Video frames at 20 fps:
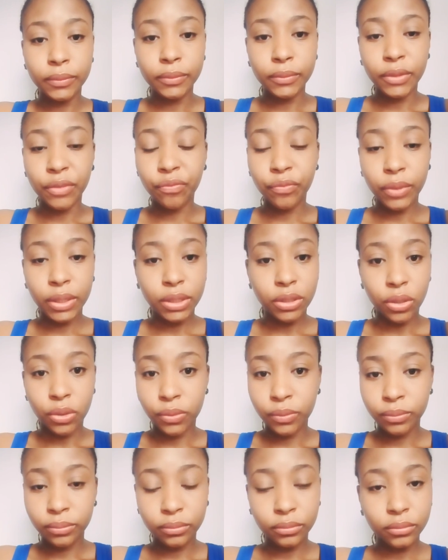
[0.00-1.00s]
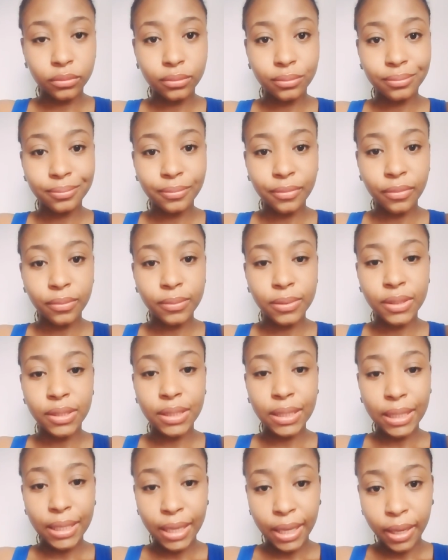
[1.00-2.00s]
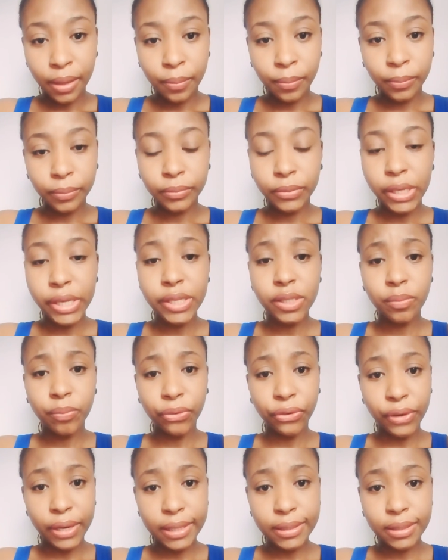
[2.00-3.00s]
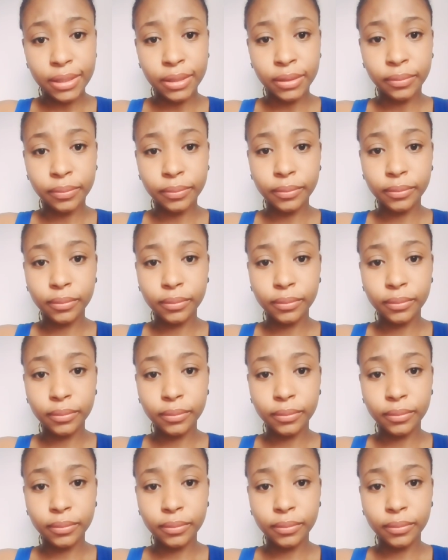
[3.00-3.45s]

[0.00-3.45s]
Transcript: if we don't see him, he's present.